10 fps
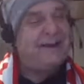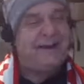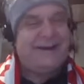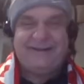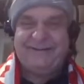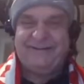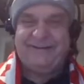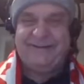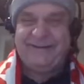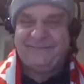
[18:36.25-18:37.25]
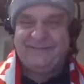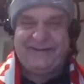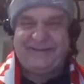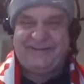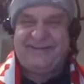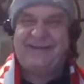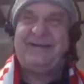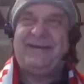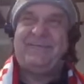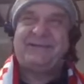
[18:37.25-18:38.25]
I don't know, but I think
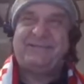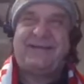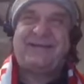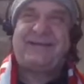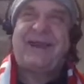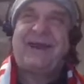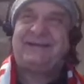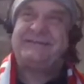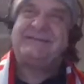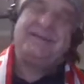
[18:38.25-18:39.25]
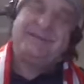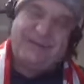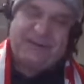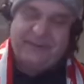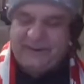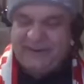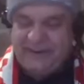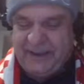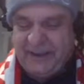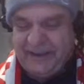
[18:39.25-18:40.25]
once we get the catalyst, they're going to be
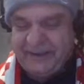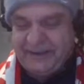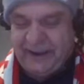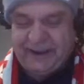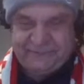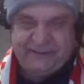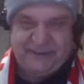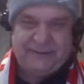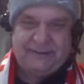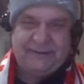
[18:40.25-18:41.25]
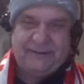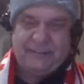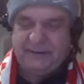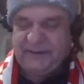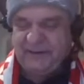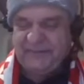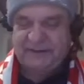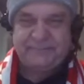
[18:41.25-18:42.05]
caught, and I'm going to love it.